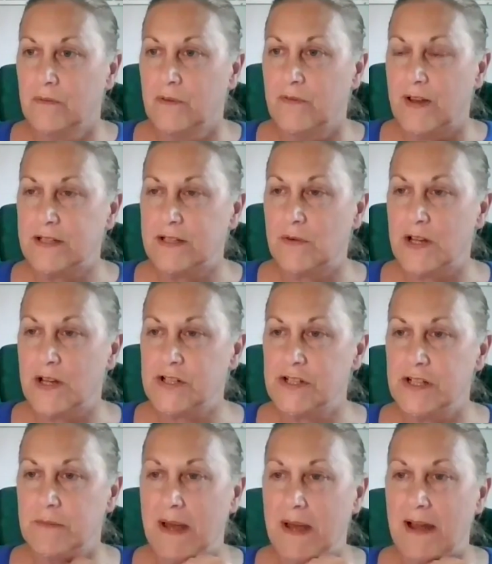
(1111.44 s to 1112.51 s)
we've had a
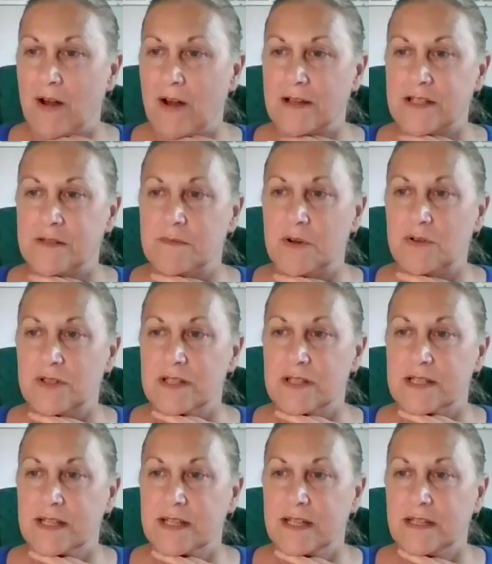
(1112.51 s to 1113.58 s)
question about
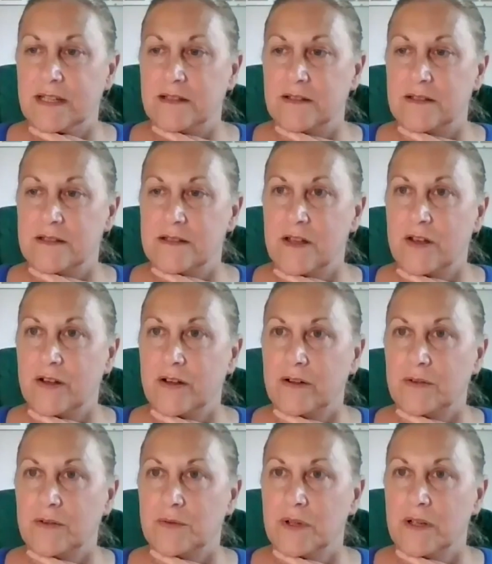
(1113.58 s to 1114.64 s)
atomoxetine.
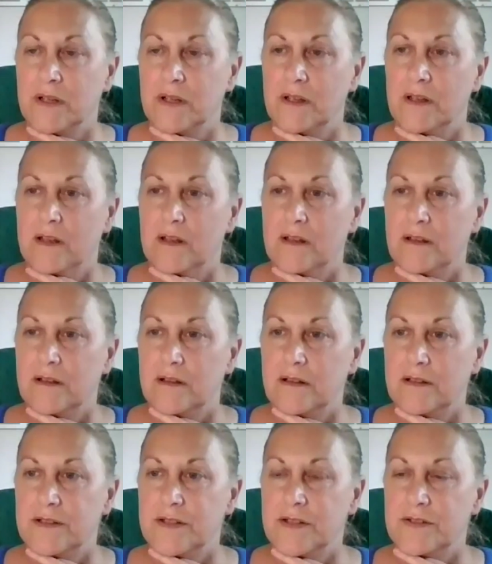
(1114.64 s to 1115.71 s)
So
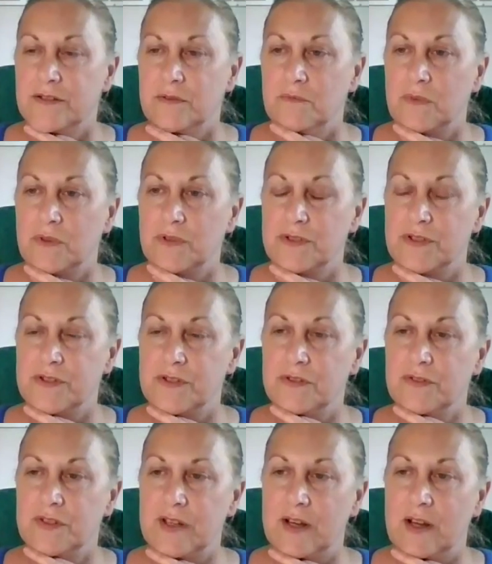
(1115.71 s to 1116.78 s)
someone's
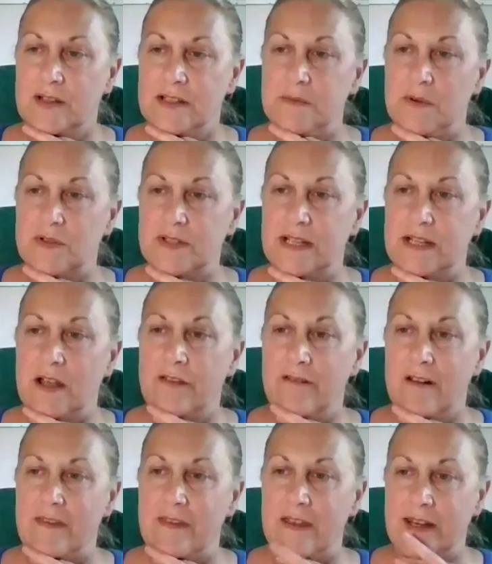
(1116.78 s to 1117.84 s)
son's on atomoxetine,
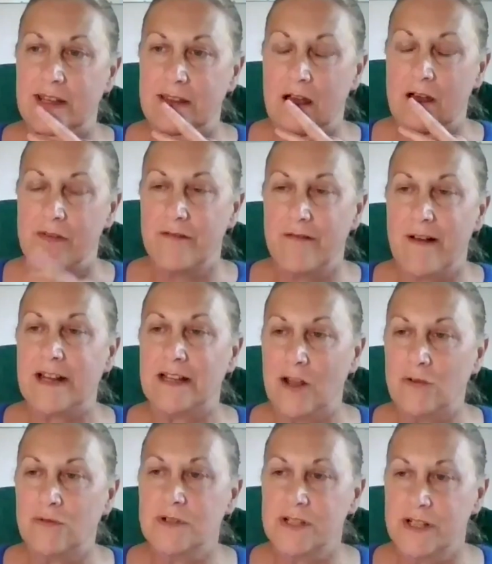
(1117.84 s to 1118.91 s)
are there any
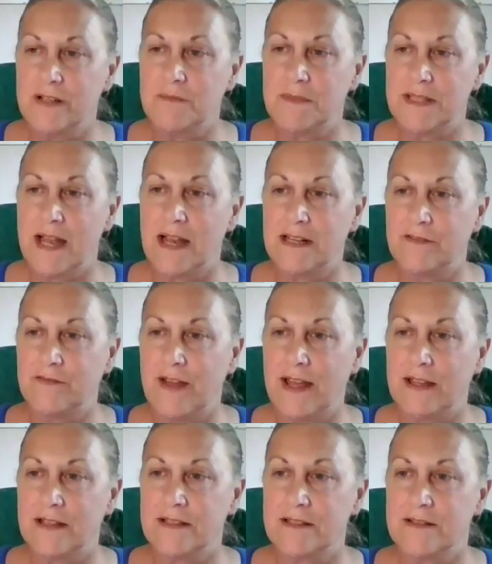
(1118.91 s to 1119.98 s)
long-term side
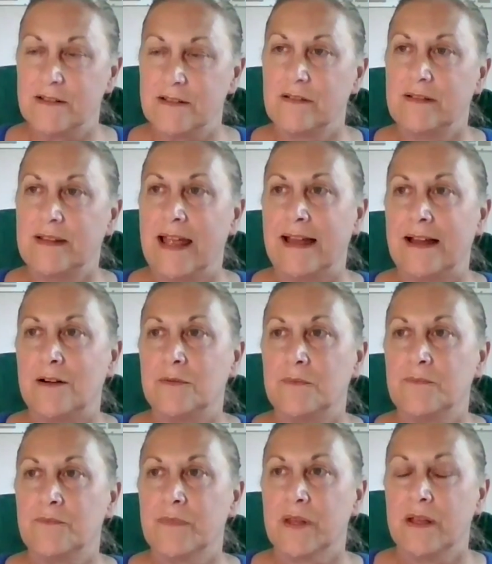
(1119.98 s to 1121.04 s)
effects?
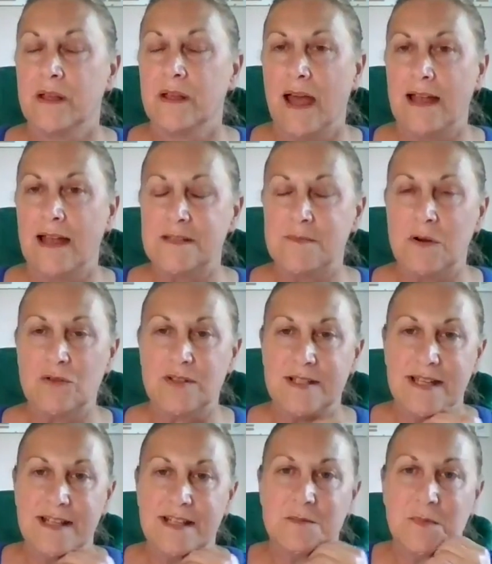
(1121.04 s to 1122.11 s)
Now,
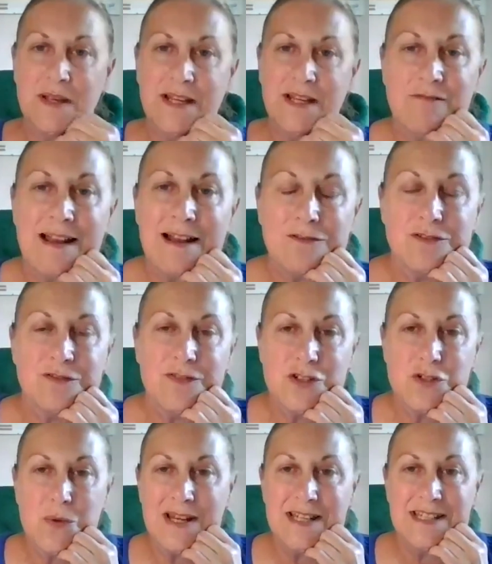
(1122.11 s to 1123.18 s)
atomoxetine's been around for
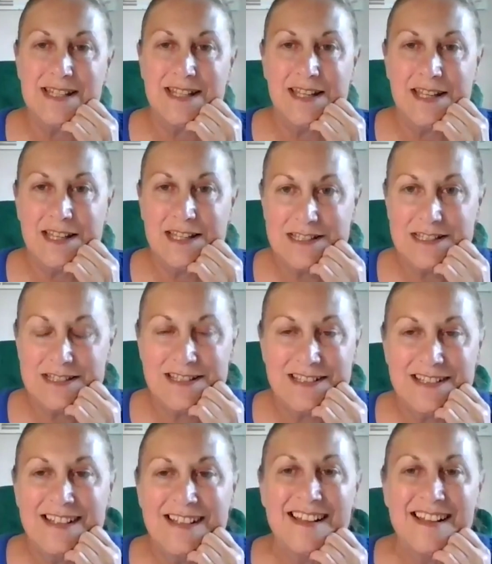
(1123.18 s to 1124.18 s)
20 years.